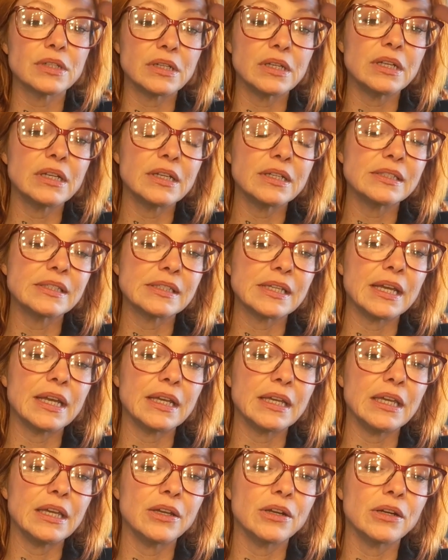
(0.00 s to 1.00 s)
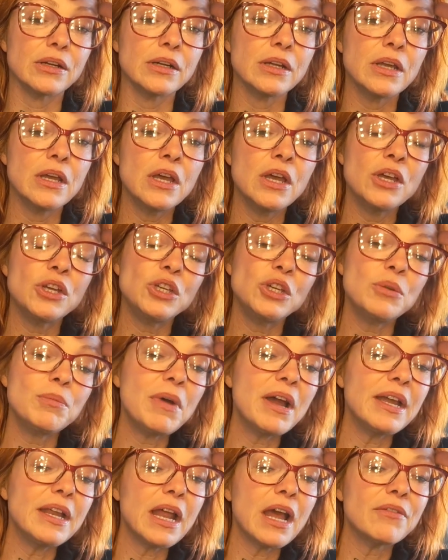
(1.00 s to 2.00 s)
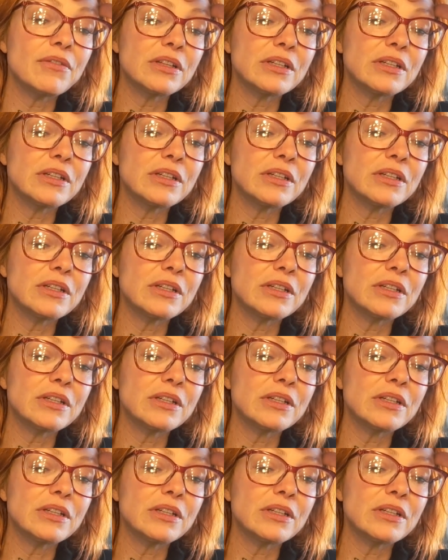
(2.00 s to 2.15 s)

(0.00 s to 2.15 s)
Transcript: And it is saying here, you might have